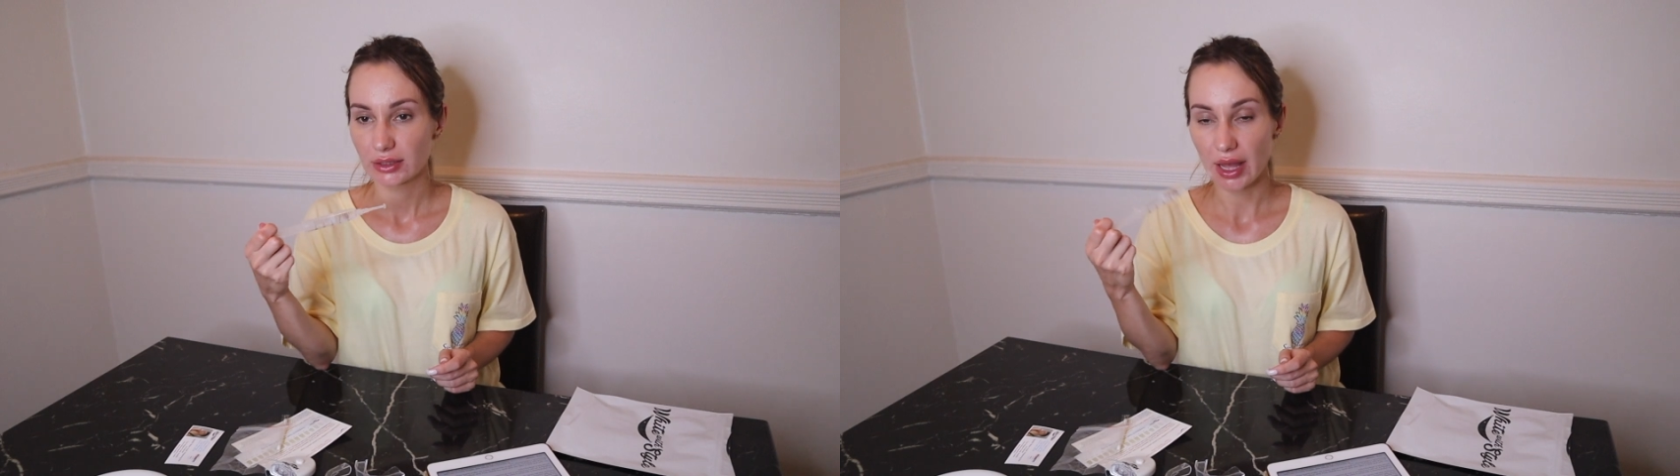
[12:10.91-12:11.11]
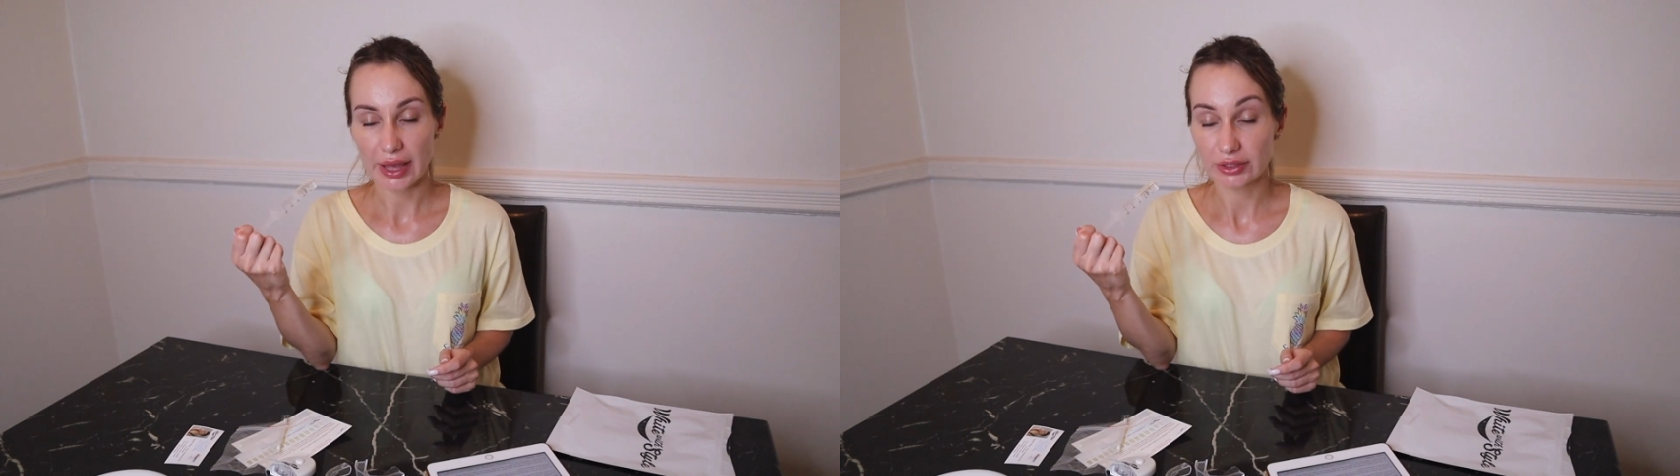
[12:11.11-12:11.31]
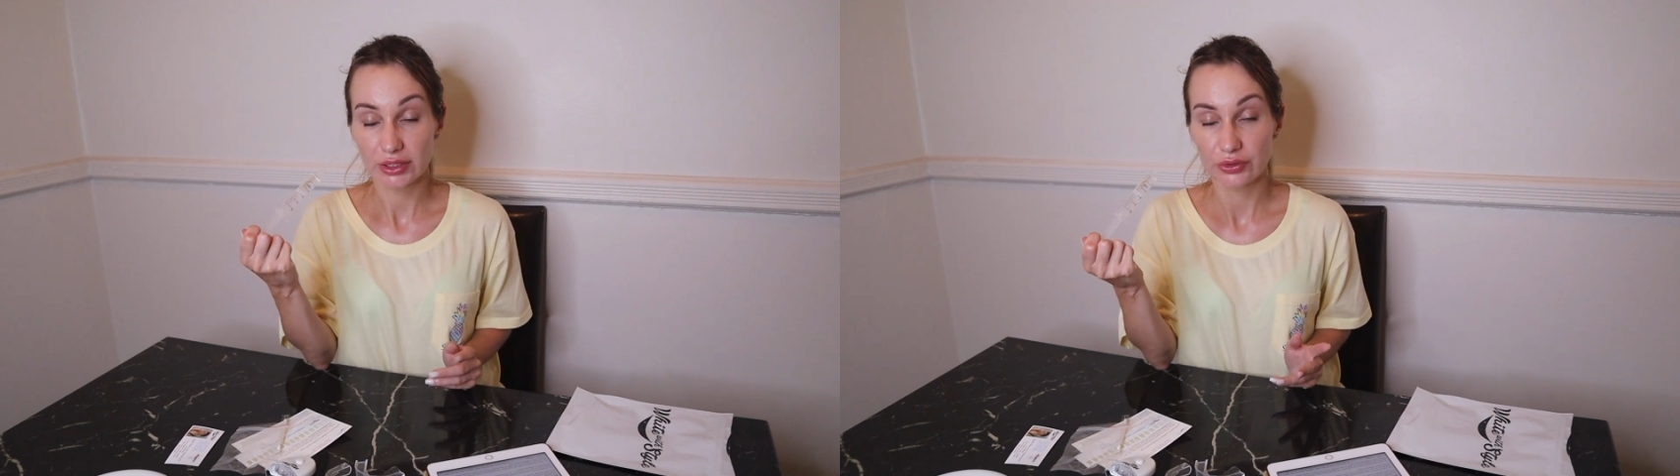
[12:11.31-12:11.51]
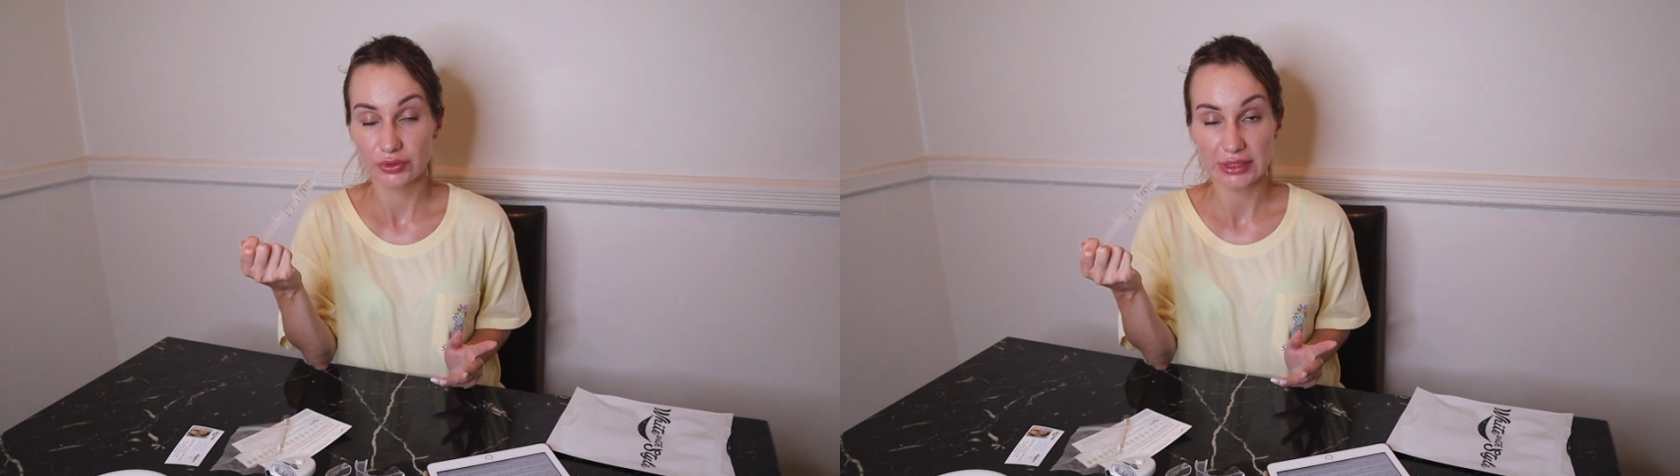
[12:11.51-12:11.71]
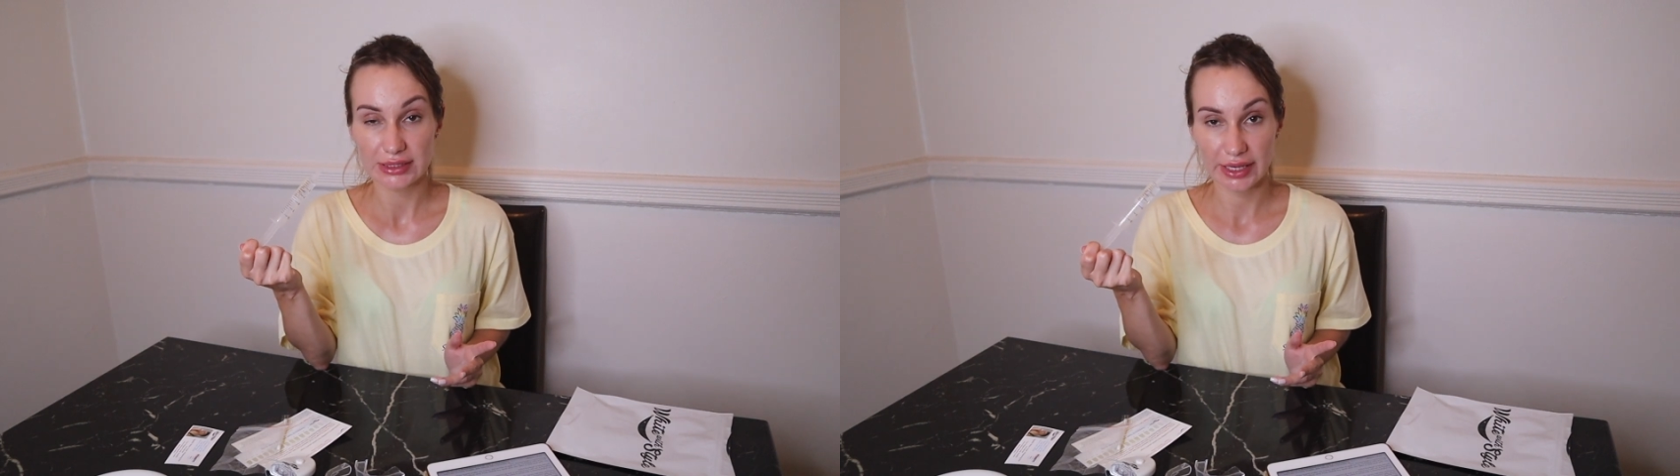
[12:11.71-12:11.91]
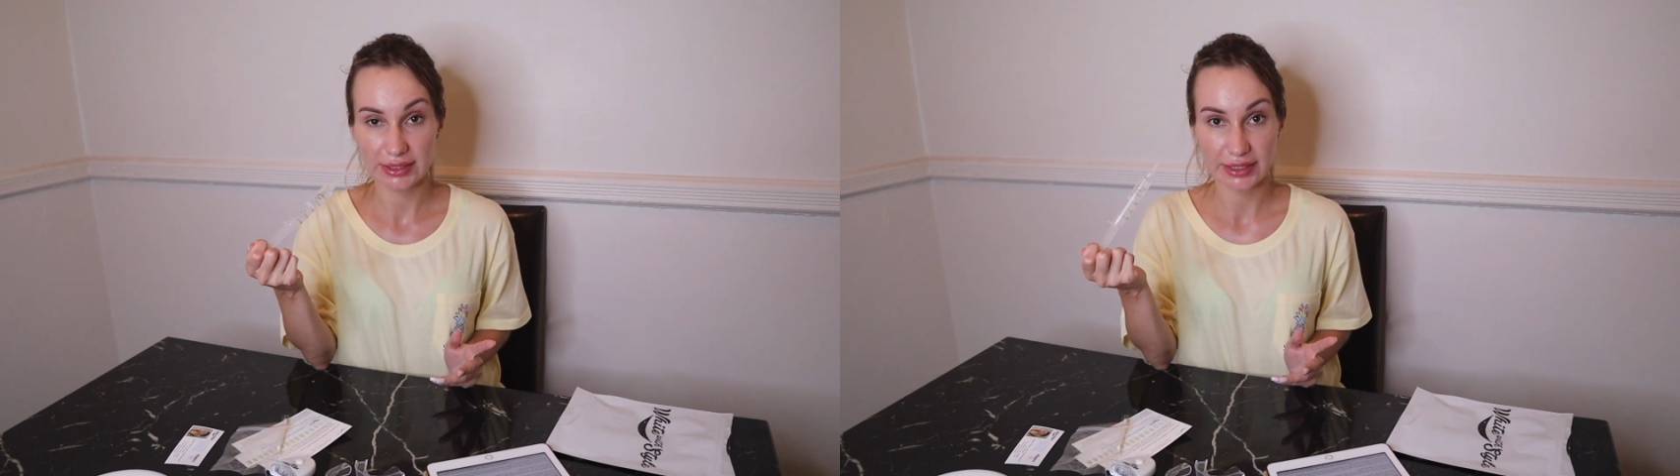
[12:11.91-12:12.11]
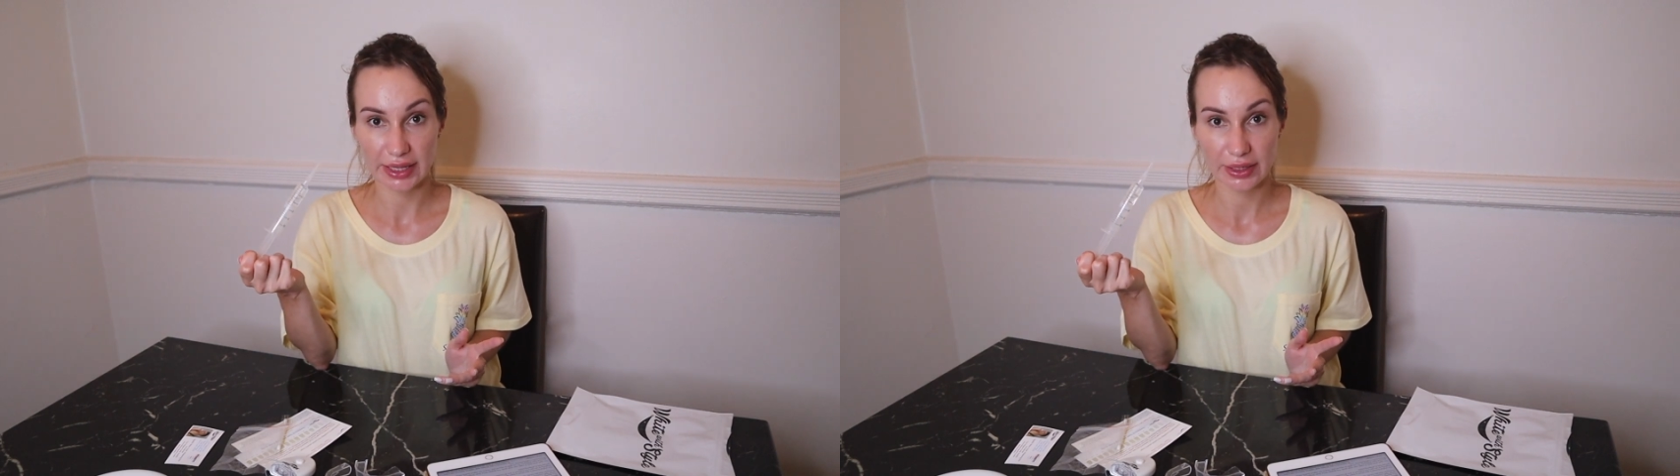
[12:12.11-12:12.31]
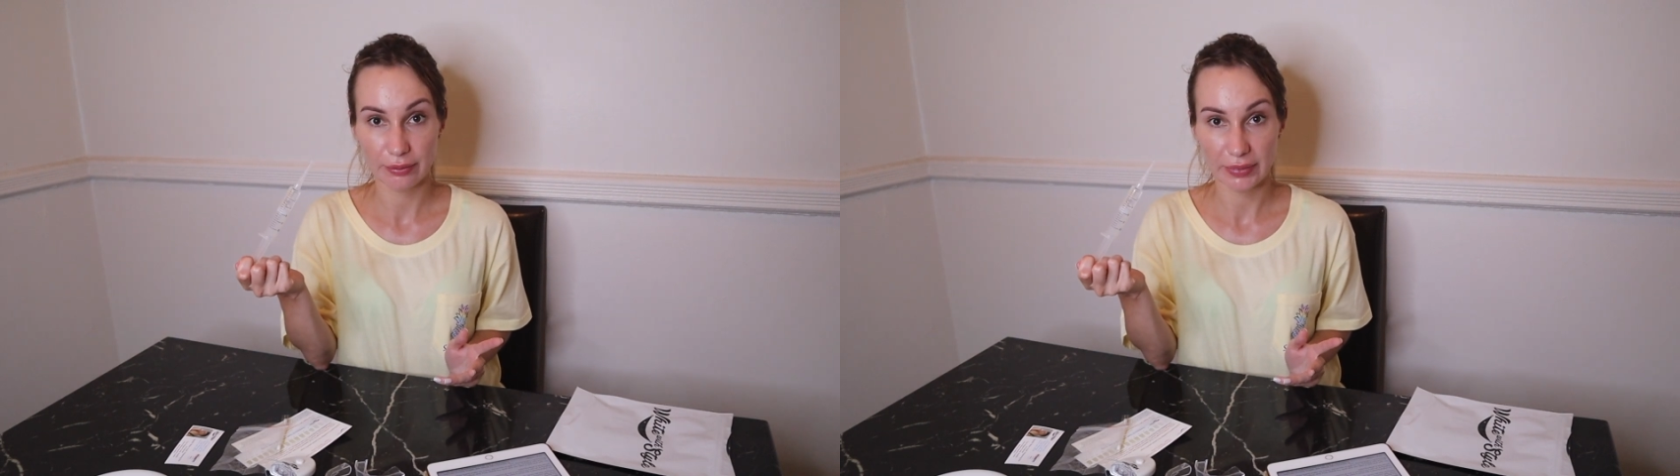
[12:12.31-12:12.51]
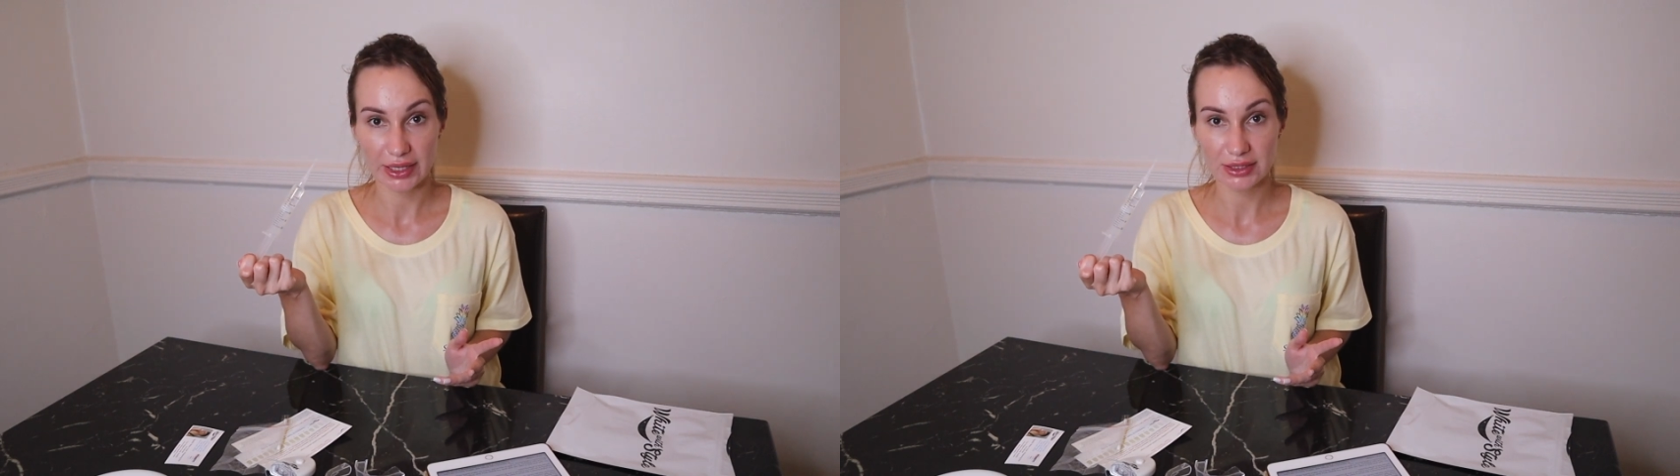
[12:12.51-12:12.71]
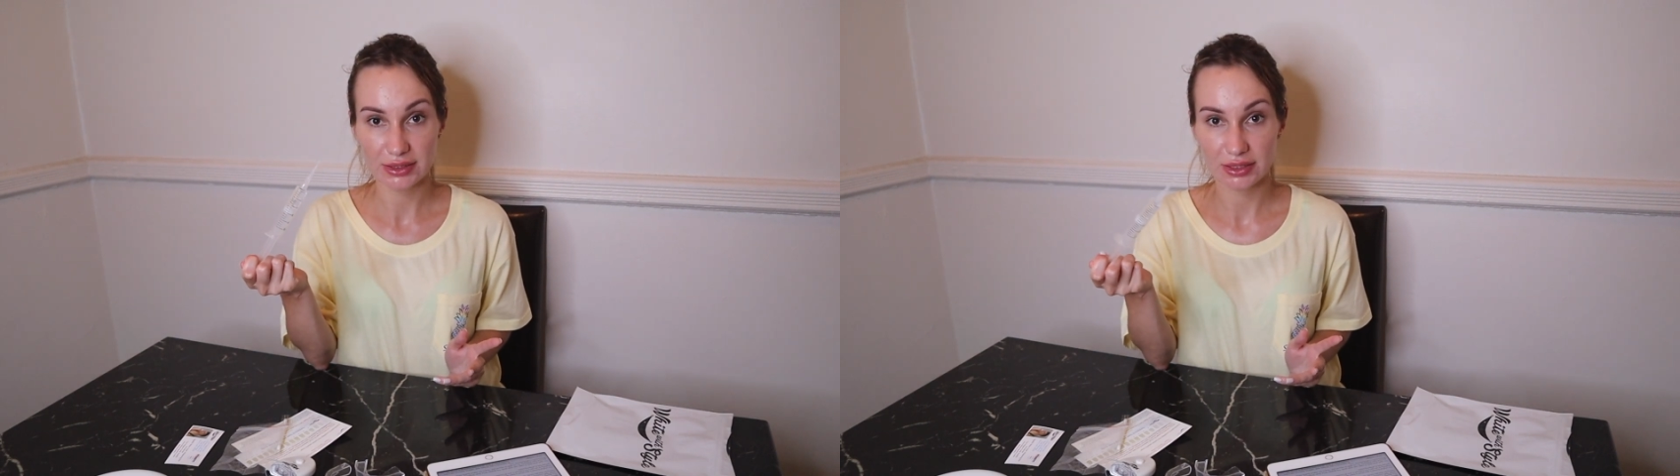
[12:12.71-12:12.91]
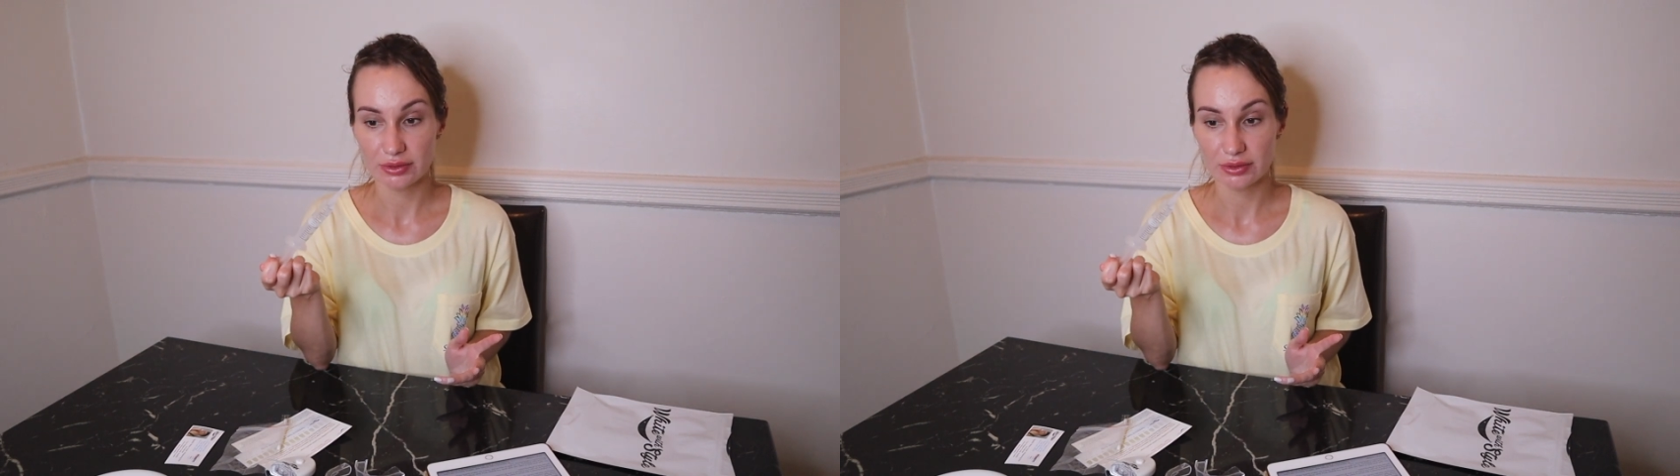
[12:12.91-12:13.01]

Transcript: I couldn't really taste any mint.